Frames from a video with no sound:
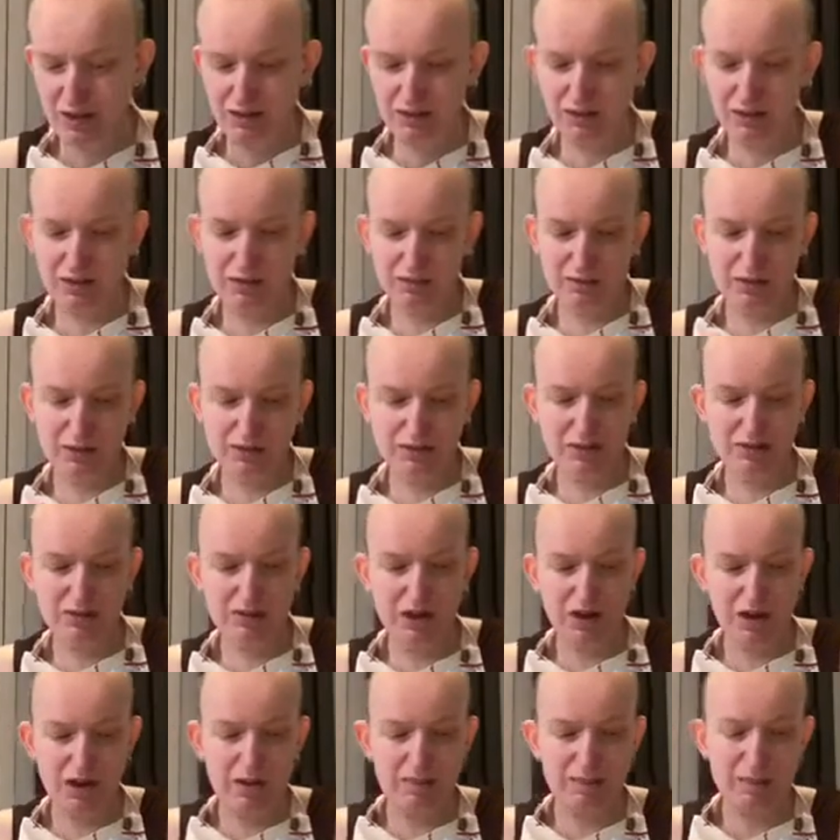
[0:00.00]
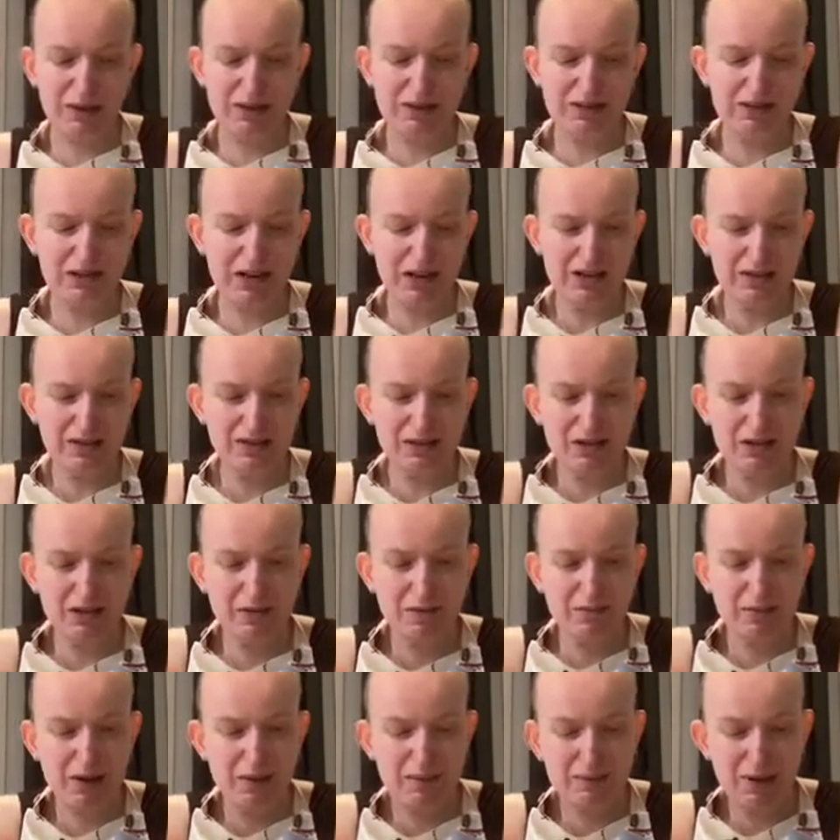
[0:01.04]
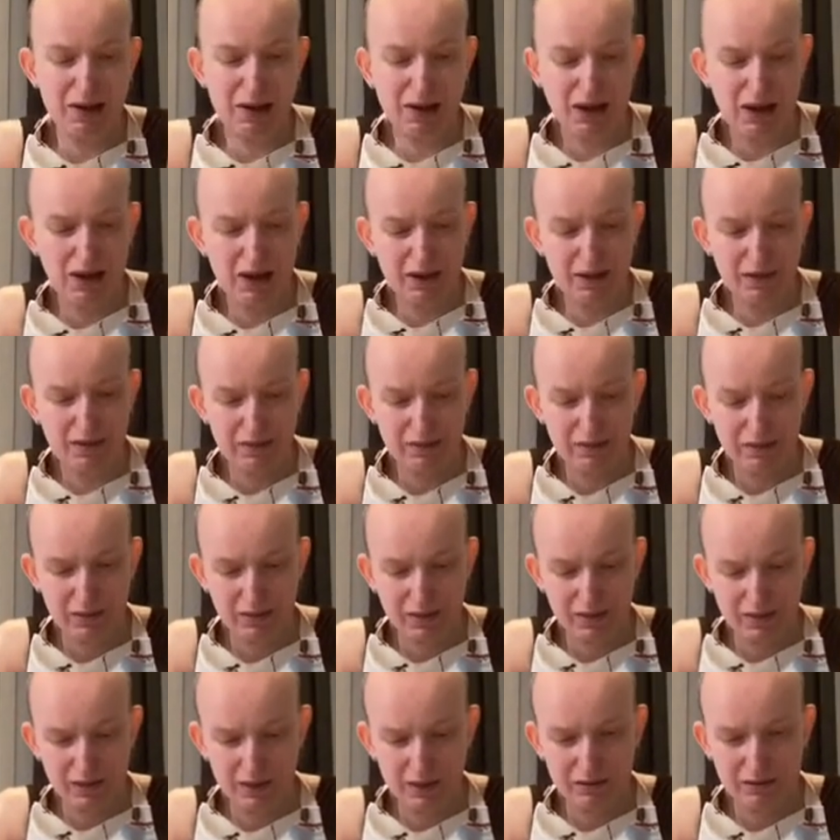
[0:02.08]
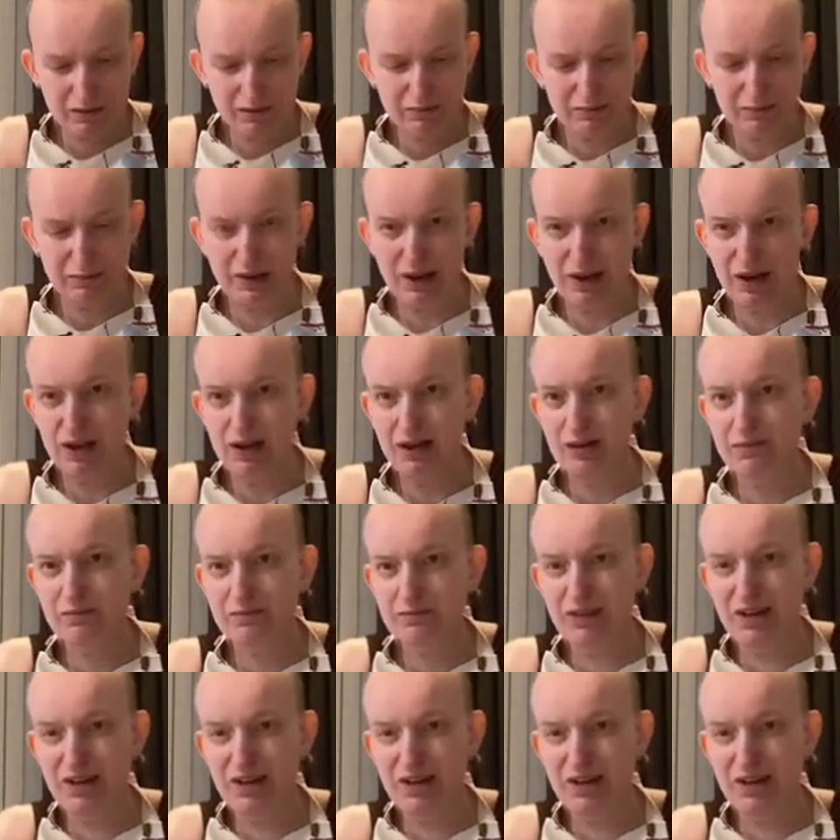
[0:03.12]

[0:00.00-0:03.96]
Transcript: So I'm going to start by zesting my pear. Pear?